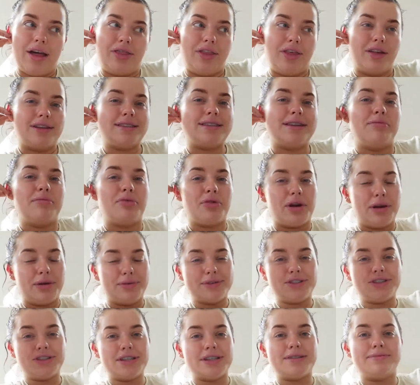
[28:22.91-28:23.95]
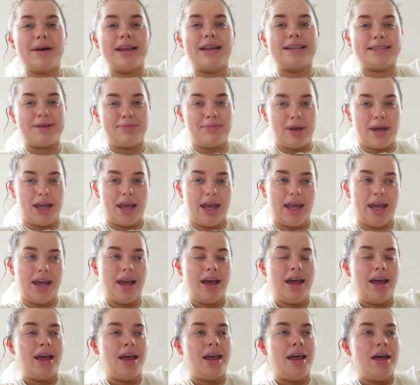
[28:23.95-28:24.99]
The summary was just meant to be
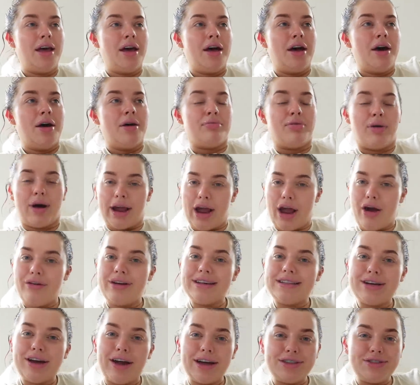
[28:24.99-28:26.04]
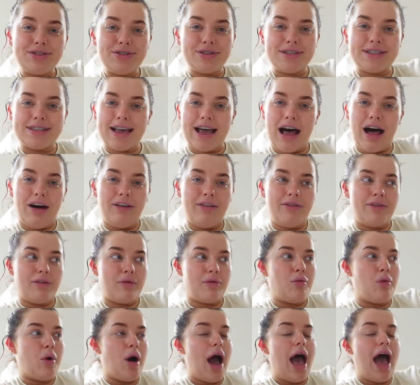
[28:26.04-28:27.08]
Prioritize yourself,
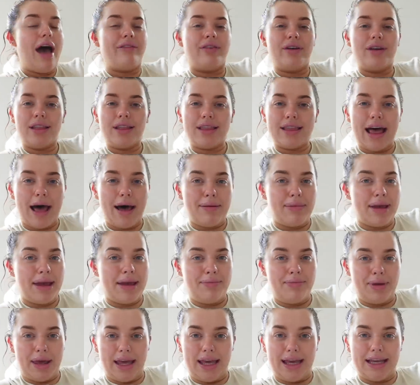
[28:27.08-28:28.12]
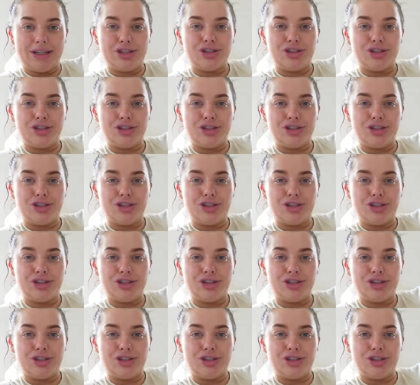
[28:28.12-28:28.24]
whatever that may be.